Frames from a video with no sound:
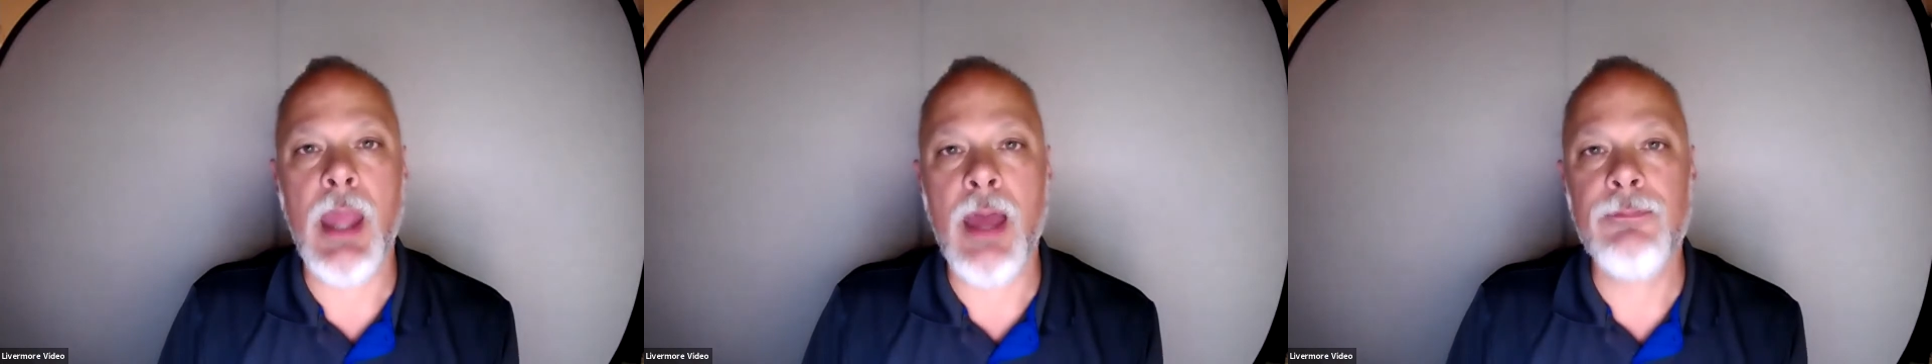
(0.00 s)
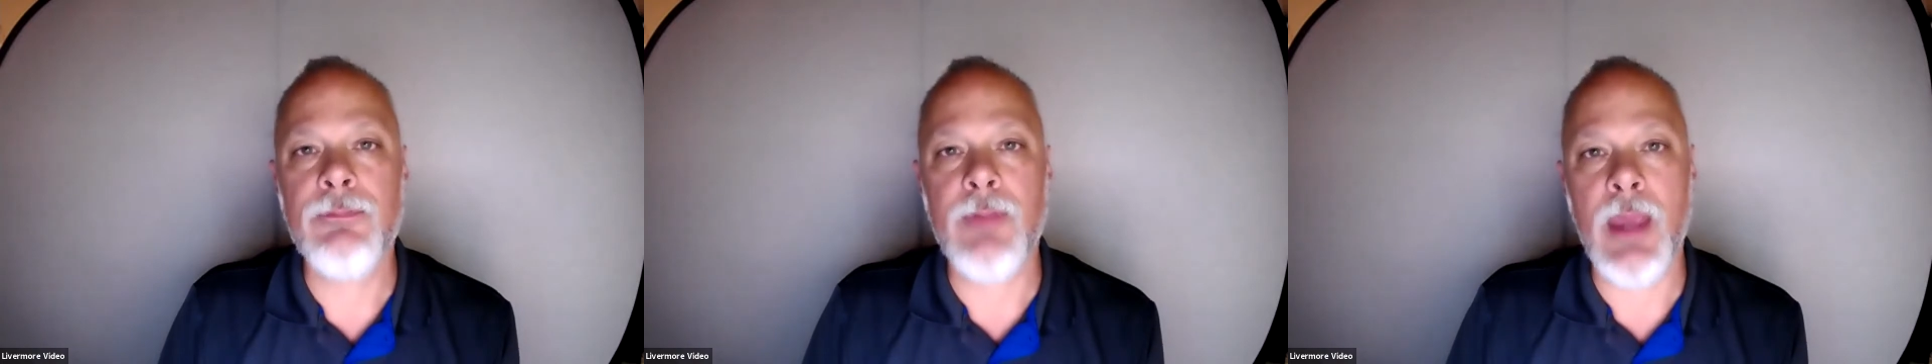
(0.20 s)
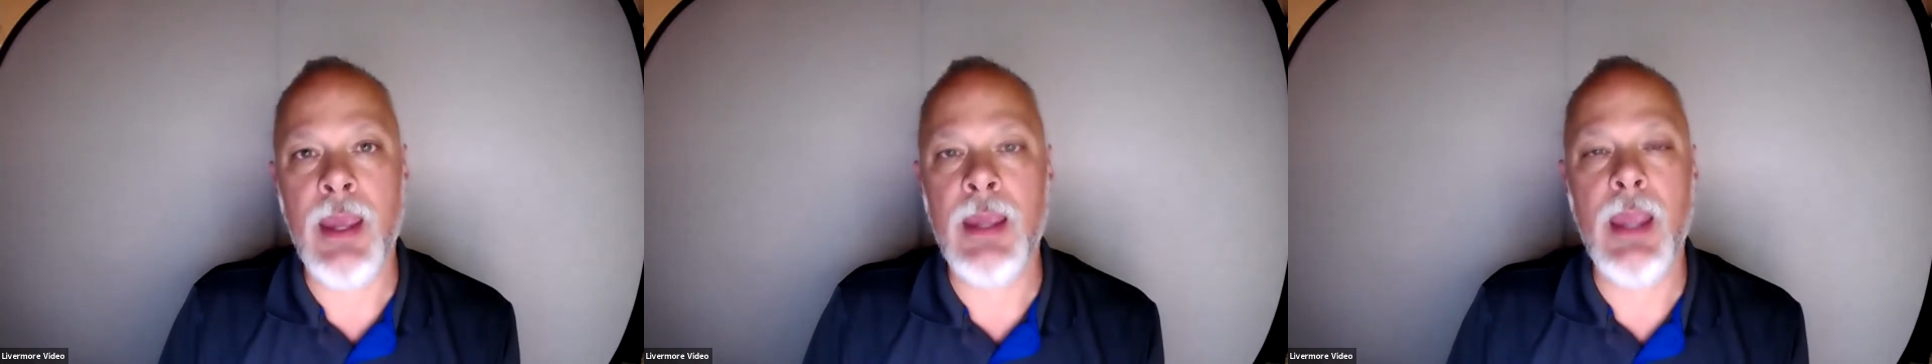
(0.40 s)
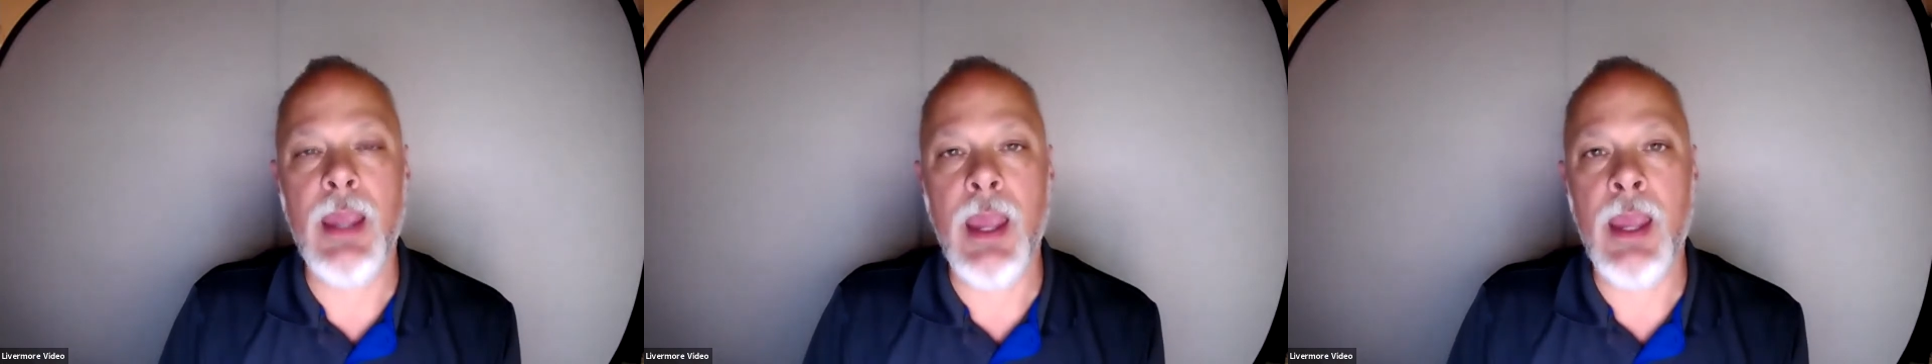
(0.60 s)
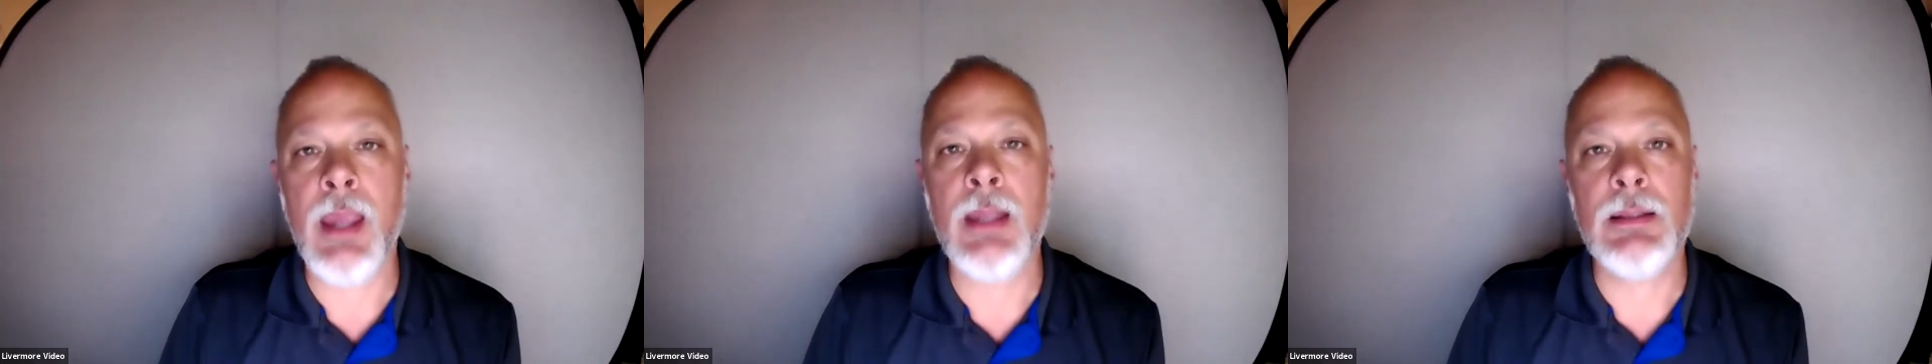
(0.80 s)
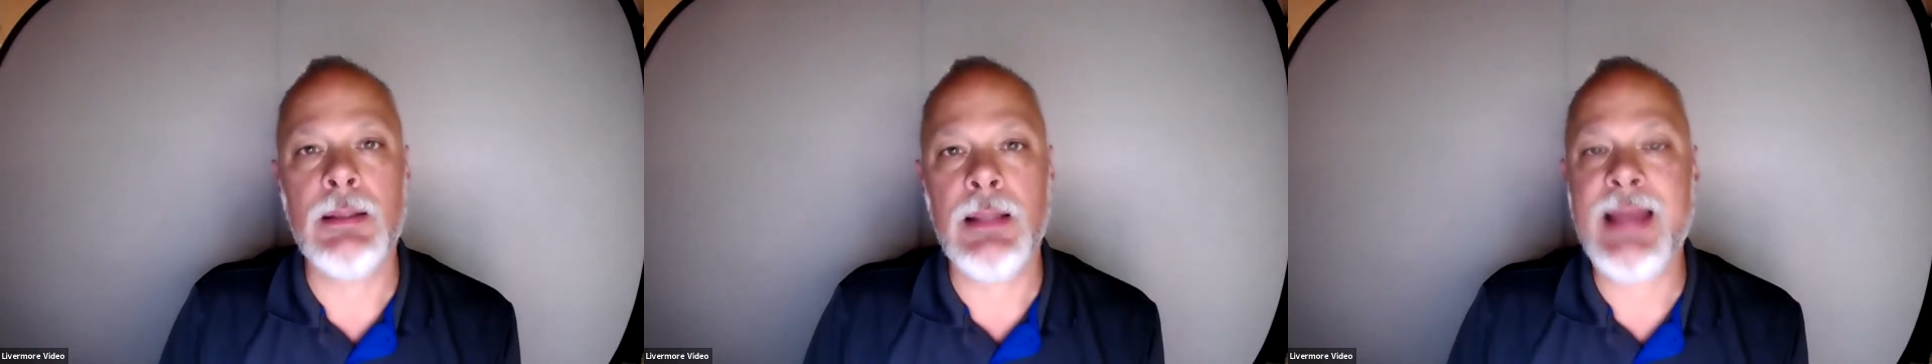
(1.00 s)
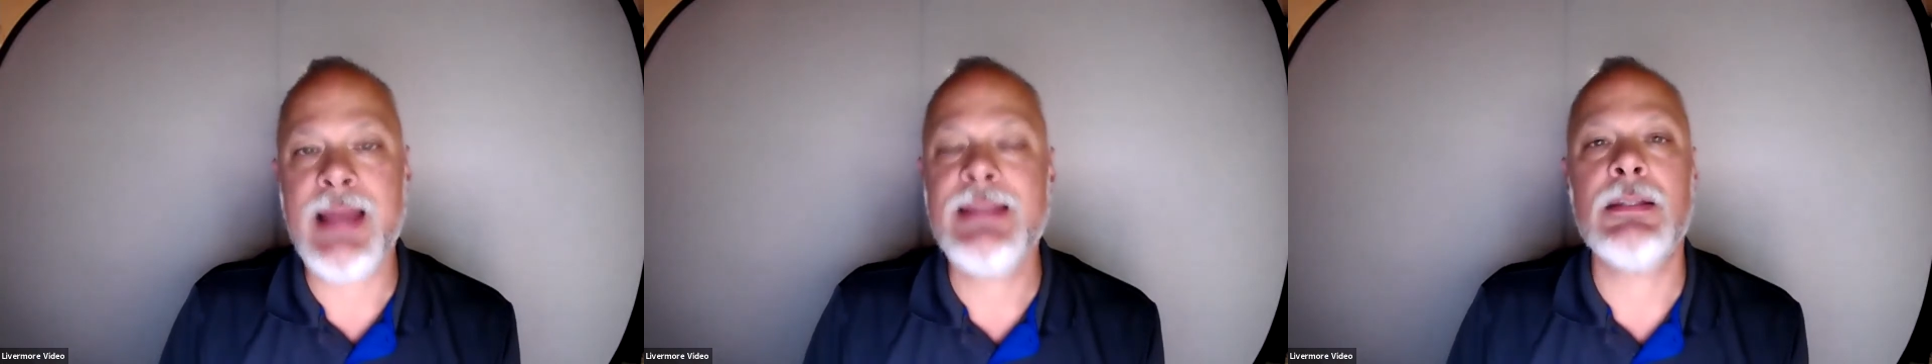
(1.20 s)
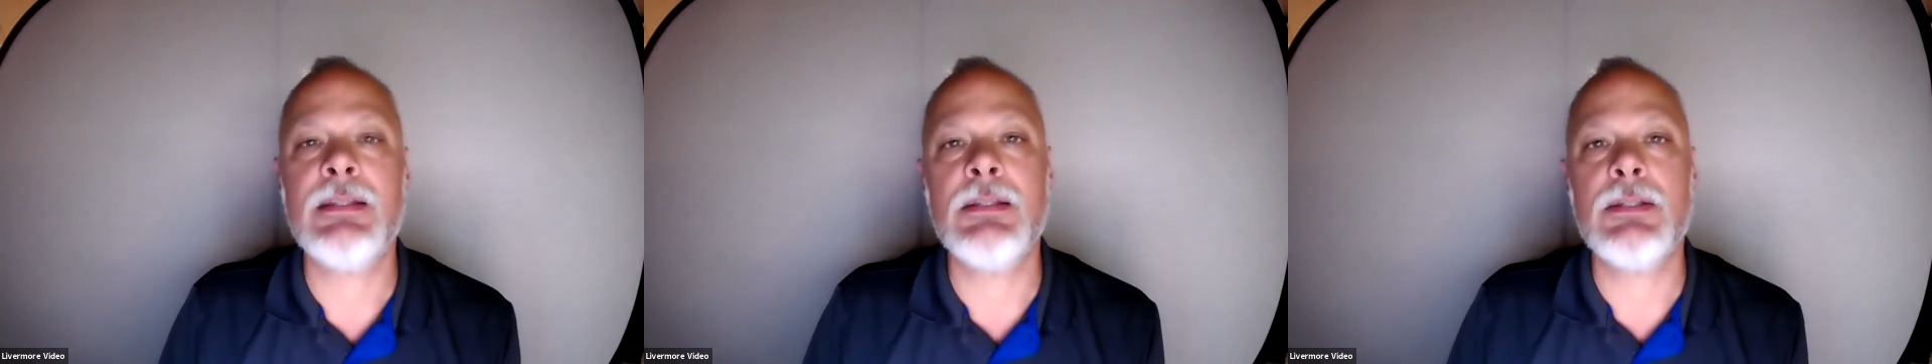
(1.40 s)
a FAA
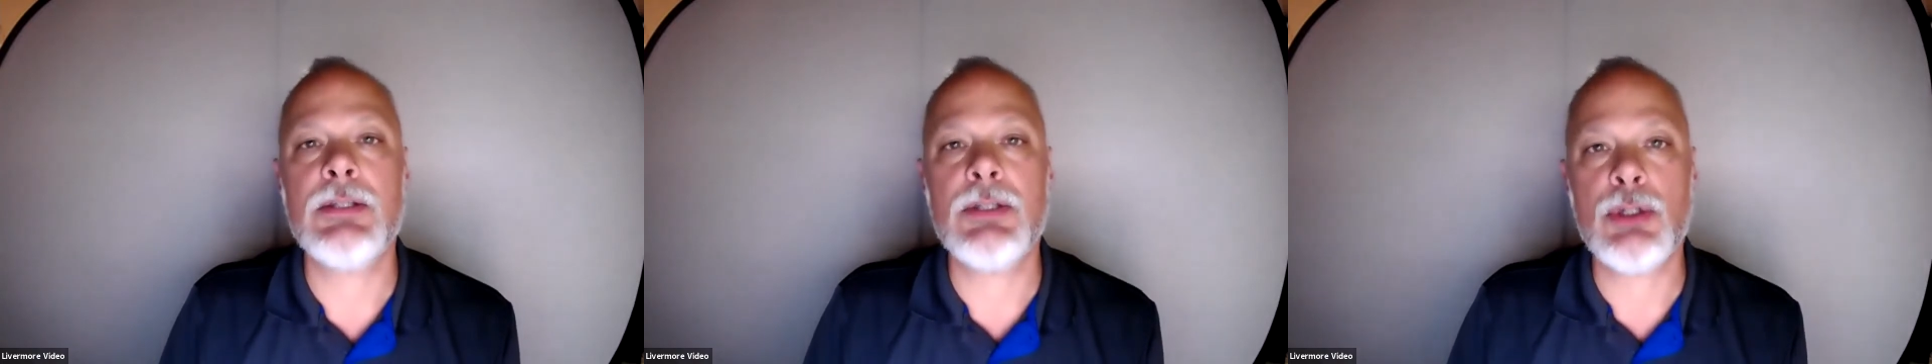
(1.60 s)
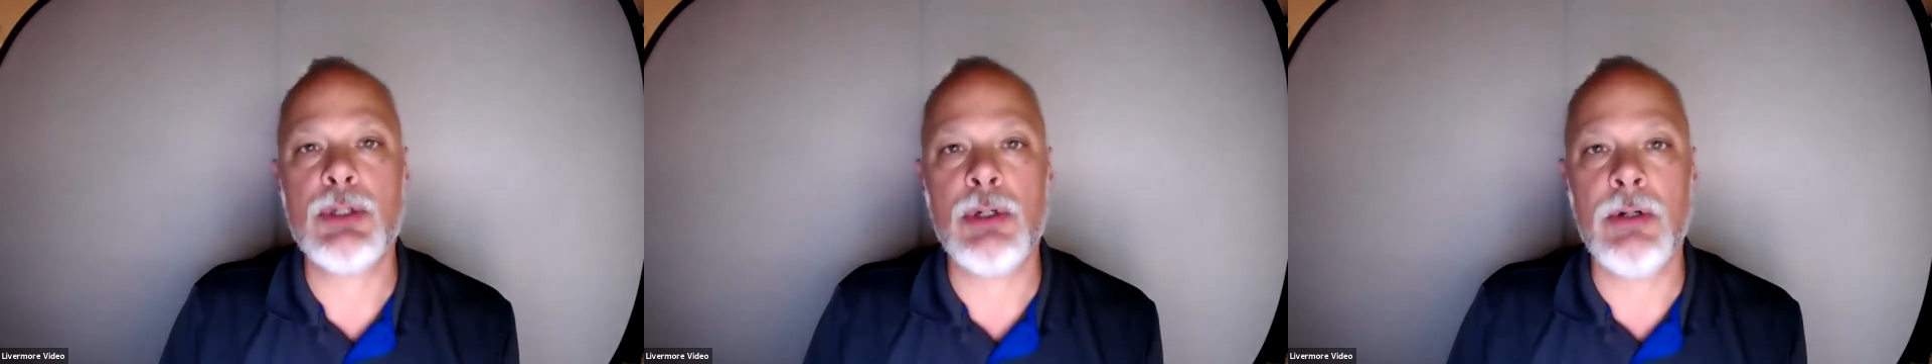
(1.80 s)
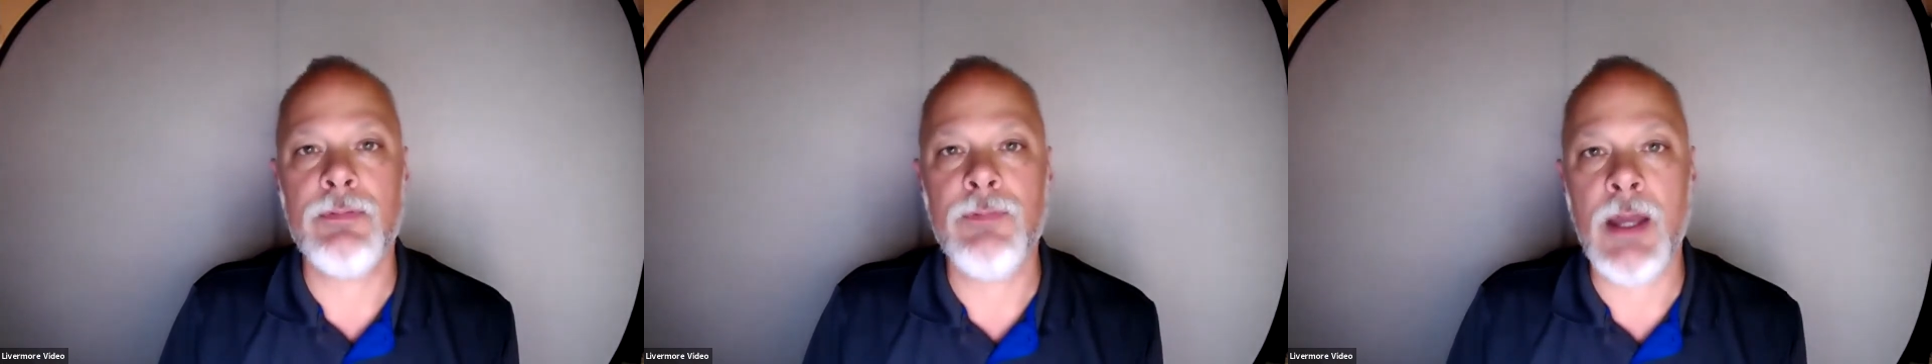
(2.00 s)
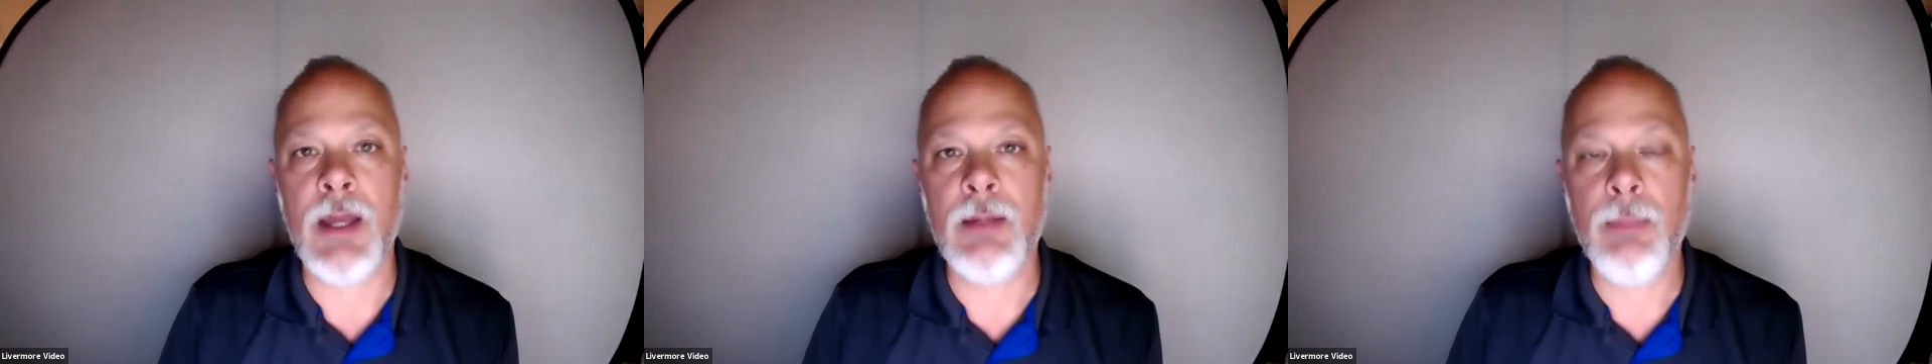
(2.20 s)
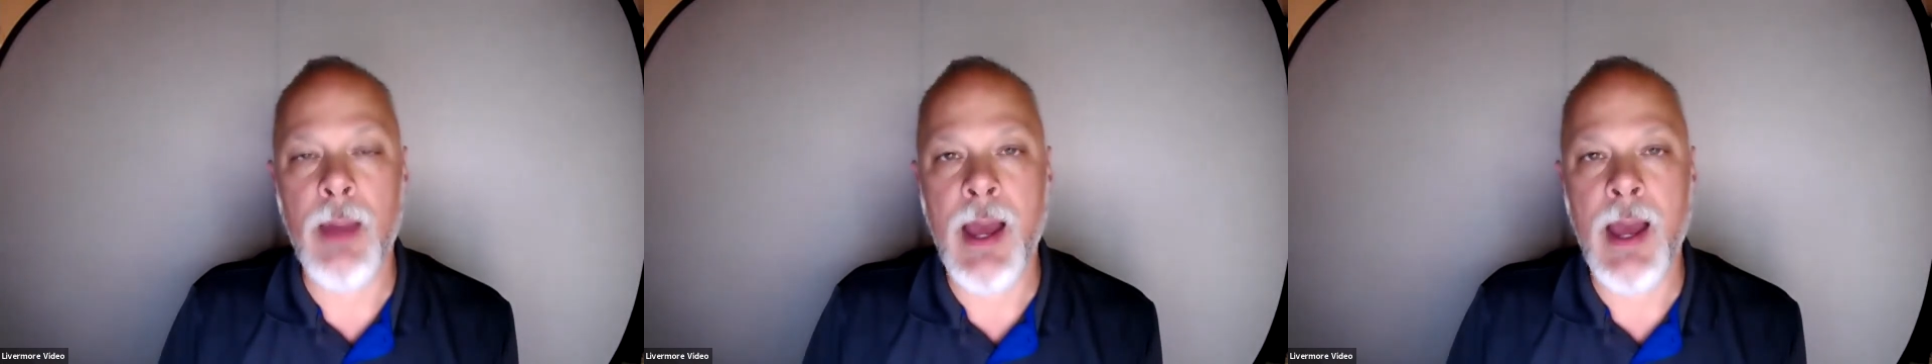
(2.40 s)
licensed certified